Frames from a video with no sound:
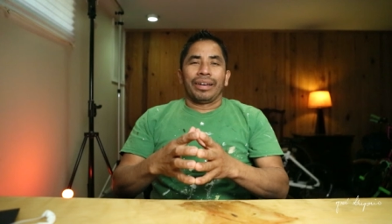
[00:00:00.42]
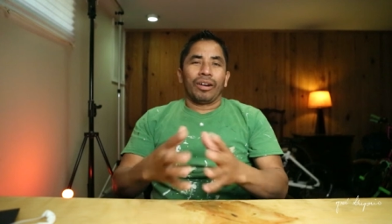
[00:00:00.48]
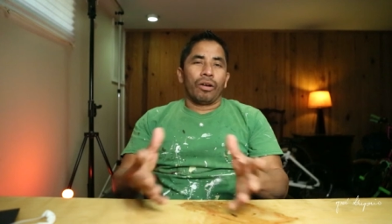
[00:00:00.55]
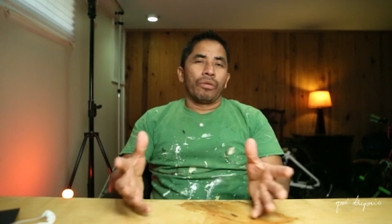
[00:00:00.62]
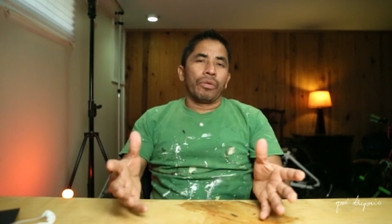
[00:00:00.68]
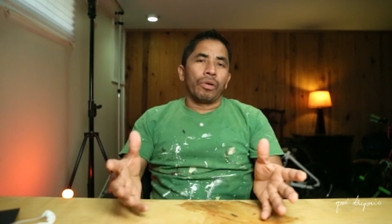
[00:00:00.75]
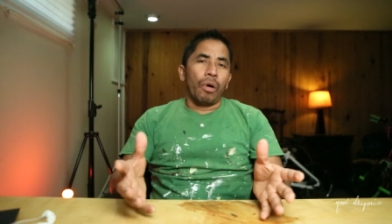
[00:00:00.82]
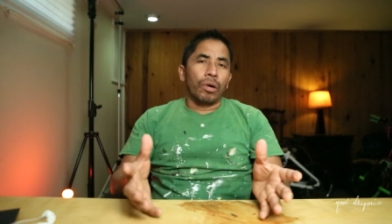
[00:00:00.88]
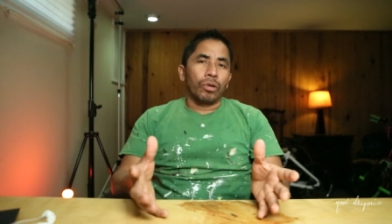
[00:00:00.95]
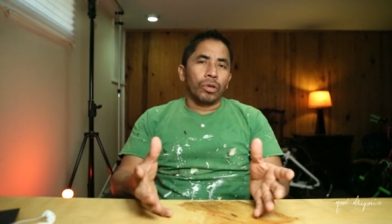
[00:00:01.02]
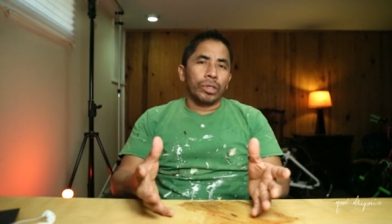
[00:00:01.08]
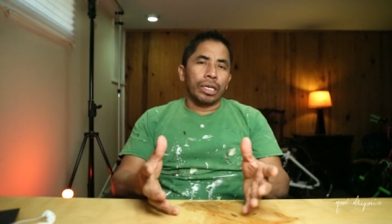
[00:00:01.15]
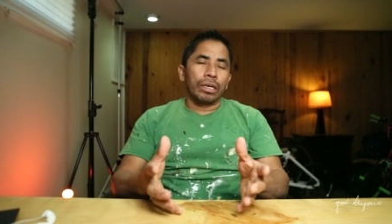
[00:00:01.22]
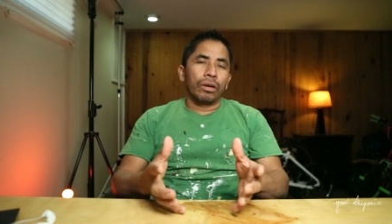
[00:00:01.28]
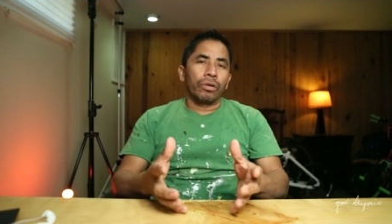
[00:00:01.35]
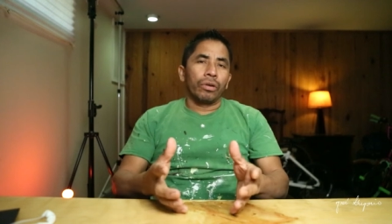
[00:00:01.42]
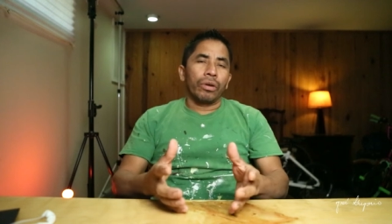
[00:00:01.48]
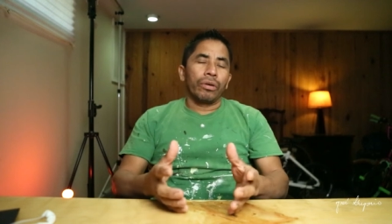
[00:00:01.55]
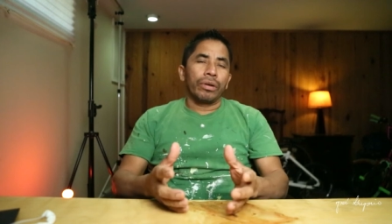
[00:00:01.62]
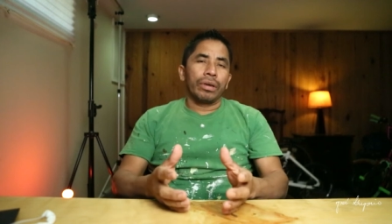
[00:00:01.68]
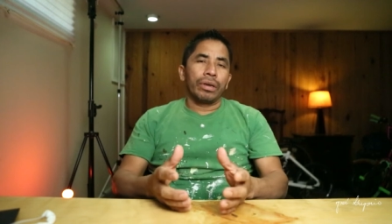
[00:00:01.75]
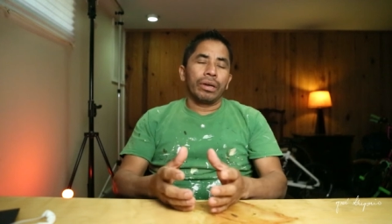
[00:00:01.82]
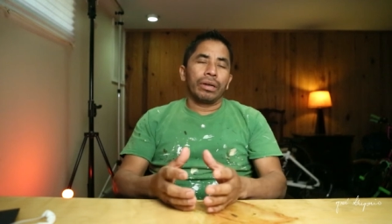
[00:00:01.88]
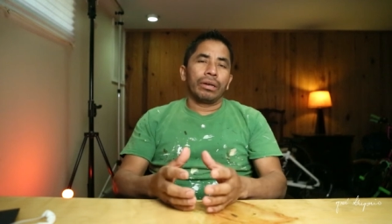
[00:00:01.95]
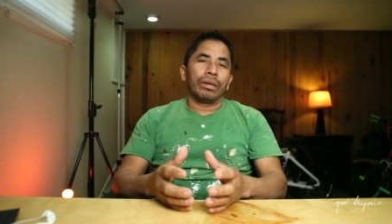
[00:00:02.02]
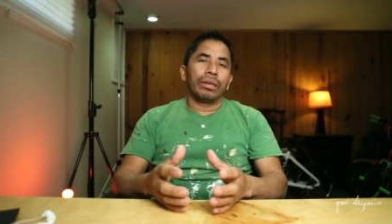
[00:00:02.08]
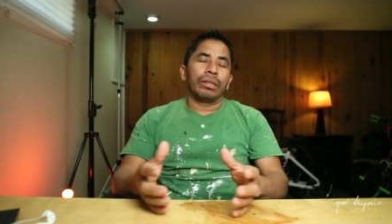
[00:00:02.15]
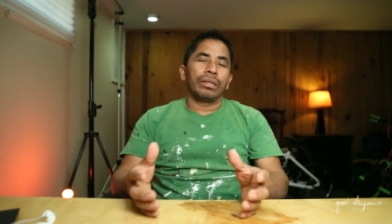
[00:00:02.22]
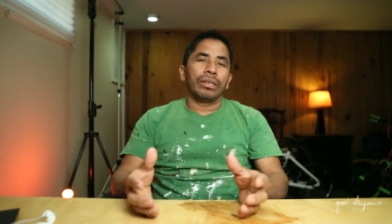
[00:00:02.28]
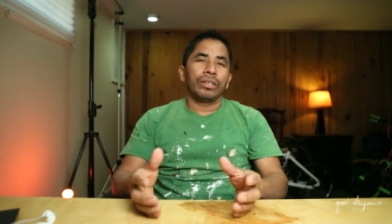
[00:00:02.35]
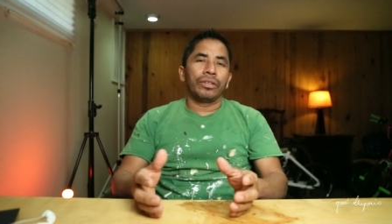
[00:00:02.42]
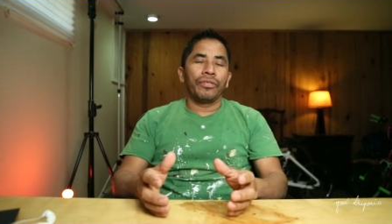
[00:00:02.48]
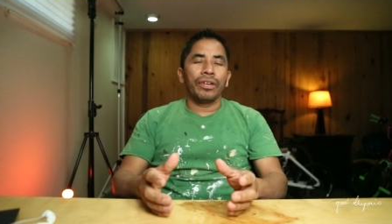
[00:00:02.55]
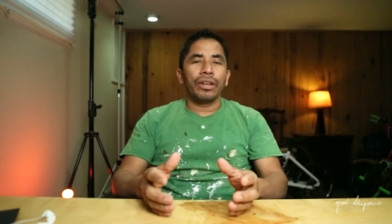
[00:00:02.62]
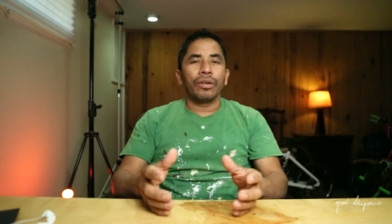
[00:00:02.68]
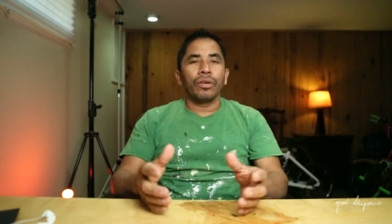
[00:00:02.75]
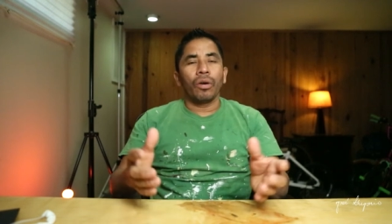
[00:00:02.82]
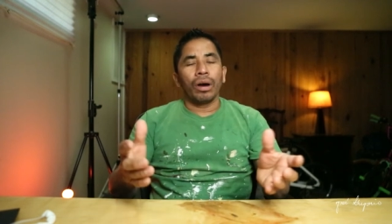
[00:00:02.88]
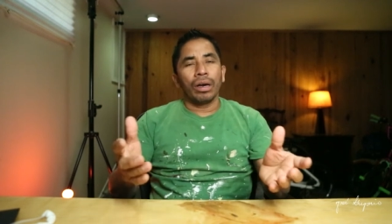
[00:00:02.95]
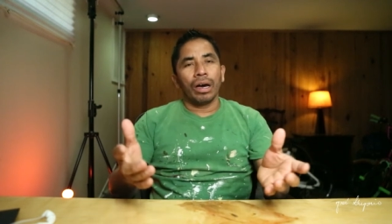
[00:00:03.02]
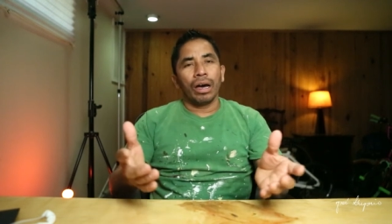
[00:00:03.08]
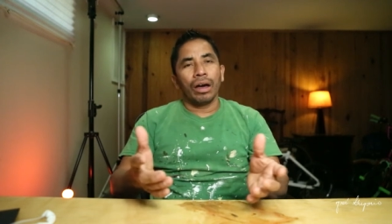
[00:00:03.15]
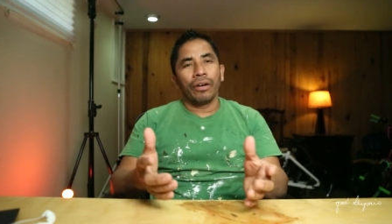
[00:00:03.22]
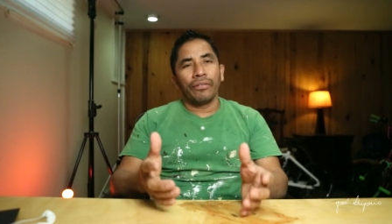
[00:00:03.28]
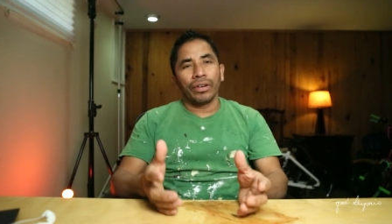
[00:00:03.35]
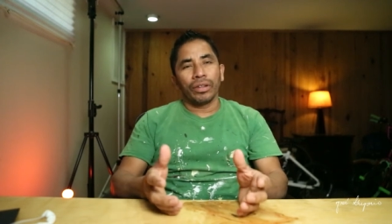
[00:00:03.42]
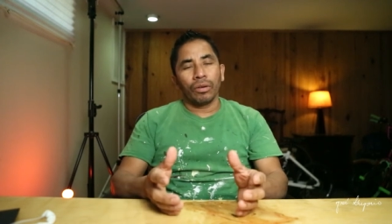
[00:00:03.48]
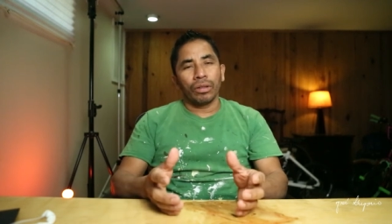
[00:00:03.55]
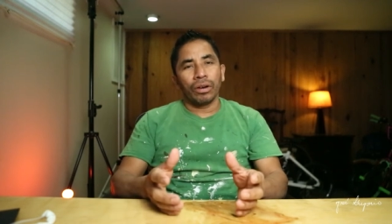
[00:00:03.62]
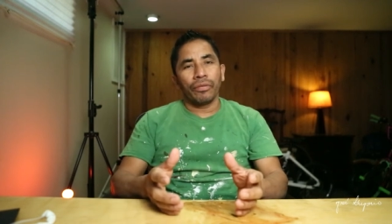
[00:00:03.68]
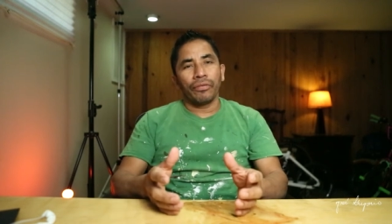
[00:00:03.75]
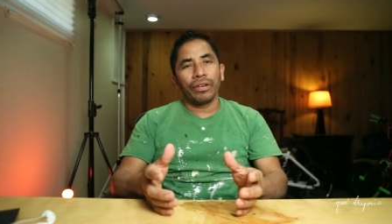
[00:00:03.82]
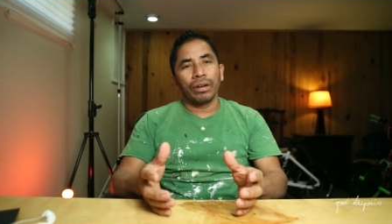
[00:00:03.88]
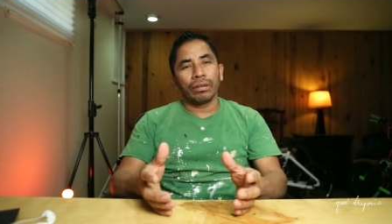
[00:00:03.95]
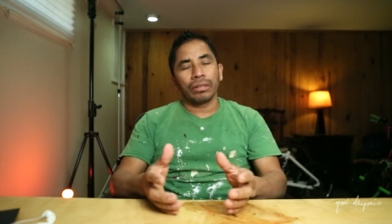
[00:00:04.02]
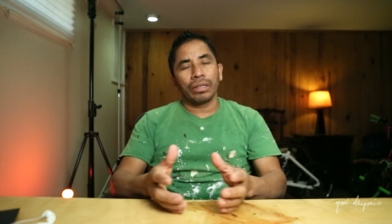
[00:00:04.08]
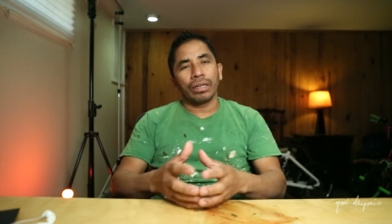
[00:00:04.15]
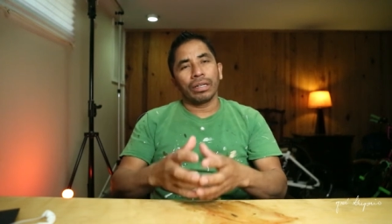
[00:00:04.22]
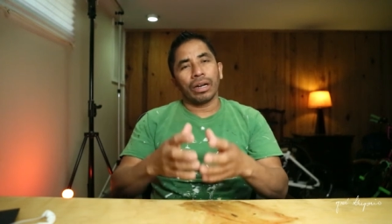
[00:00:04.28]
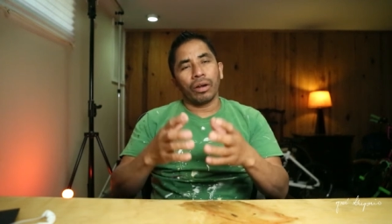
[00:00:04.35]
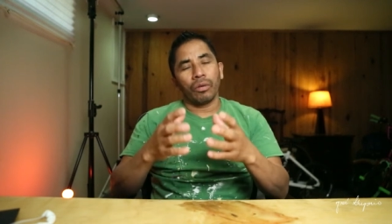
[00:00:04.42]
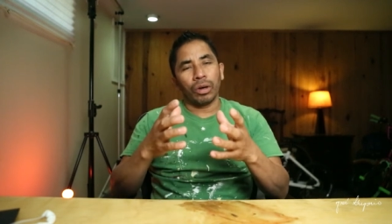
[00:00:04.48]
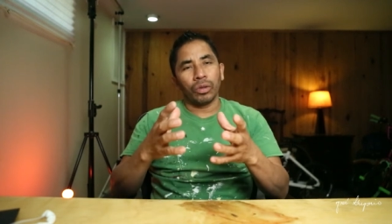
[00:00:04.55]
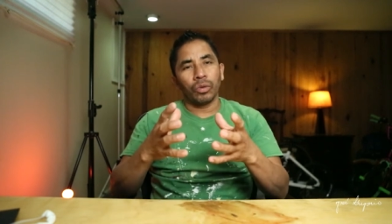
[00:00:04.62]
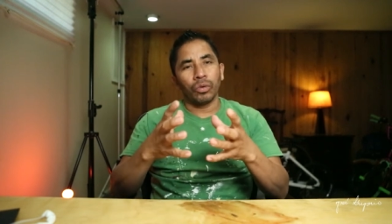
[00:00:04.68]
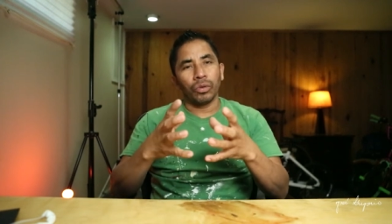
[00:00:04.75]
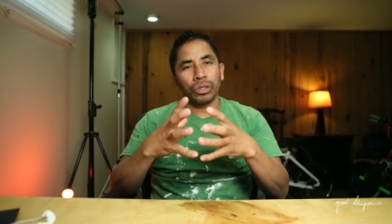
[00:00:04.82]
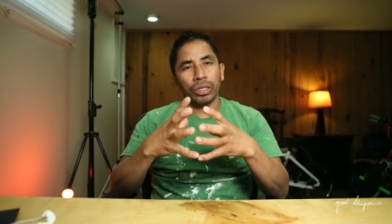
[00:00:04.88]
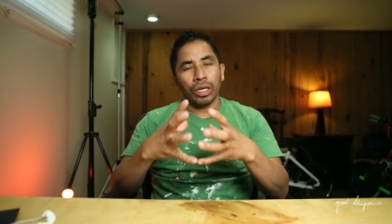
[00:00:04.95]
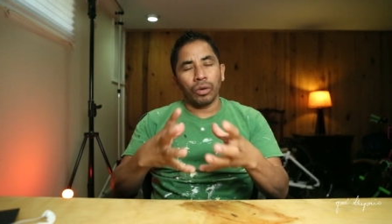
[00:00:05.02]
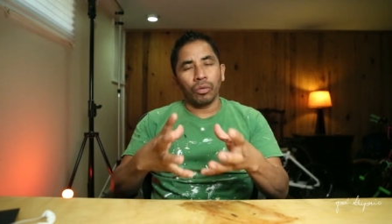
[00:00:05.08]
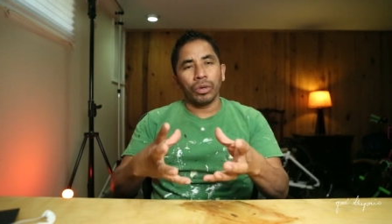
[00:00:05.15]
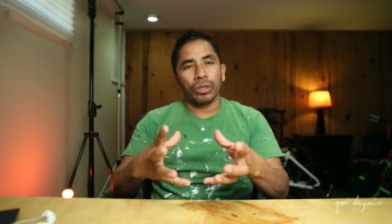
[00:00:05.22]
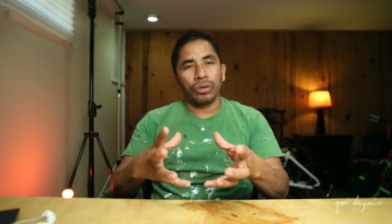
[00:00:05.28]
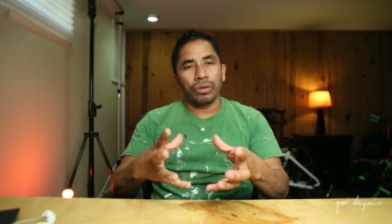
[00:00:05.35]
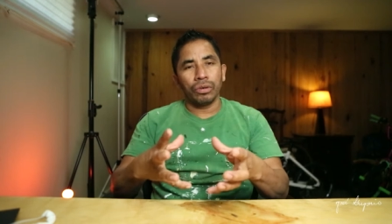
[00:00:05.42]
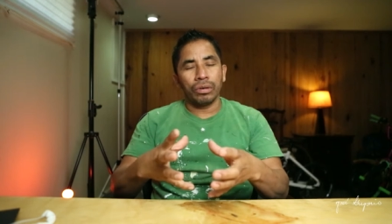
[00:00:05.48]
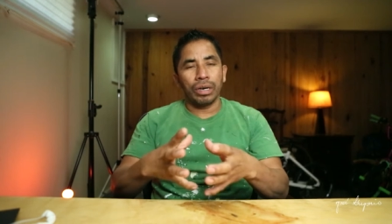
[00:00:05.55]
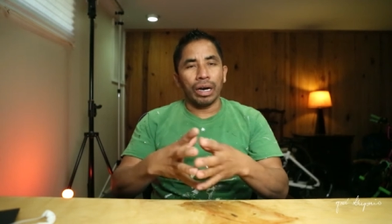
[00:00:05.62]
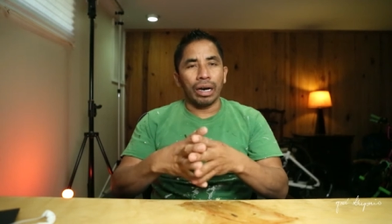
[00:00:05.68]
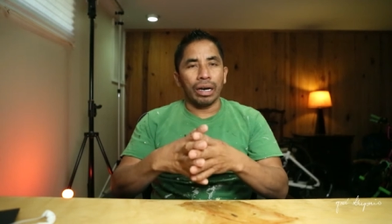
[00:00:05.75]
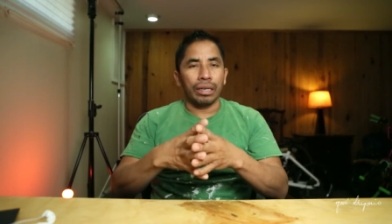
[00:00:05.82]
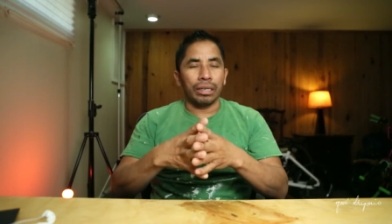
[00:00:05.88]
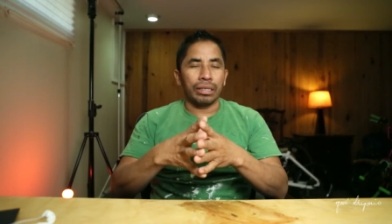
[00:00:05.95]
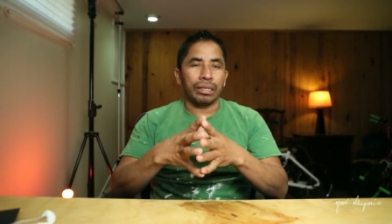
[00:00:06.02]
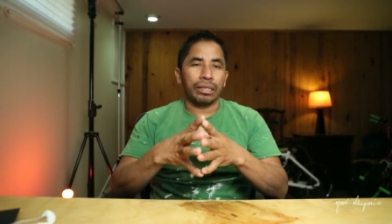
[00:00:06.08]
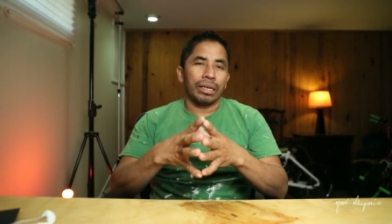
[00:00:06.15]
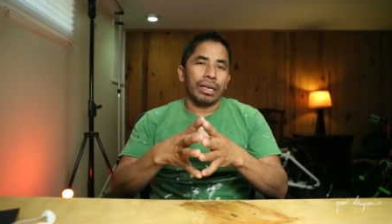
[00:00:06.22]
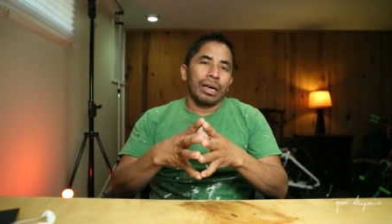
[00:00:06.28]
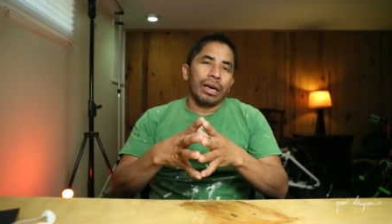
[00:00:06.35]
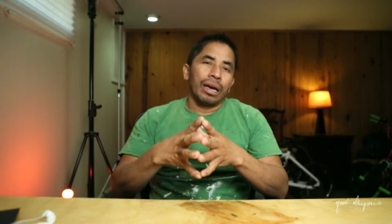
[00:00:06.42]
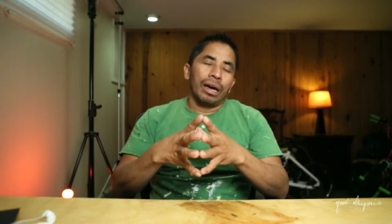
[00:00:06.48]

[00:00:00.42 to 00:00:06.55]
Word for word: Hello everyone, Jose de Audio here in this video I have another filter that I want to share with you guys.